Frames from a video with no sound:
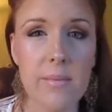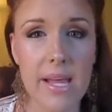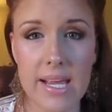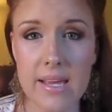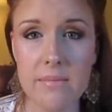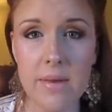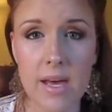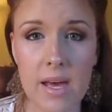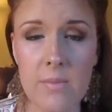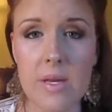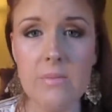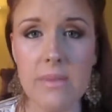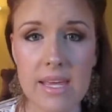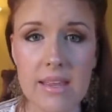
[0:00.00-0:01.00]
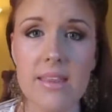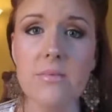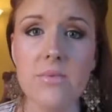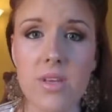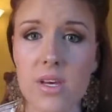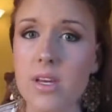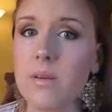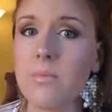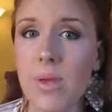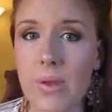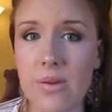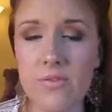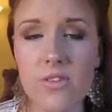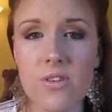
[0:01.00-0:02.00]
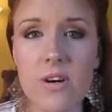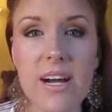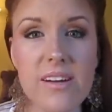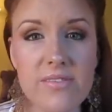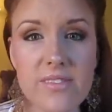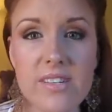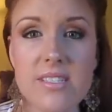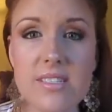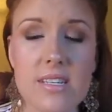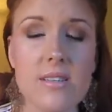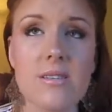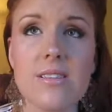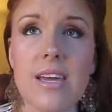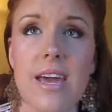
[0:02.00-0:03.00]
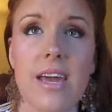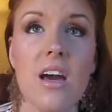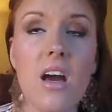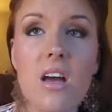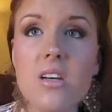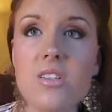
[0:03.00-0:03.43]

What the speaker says: play them up, and make them look beautiful every single day.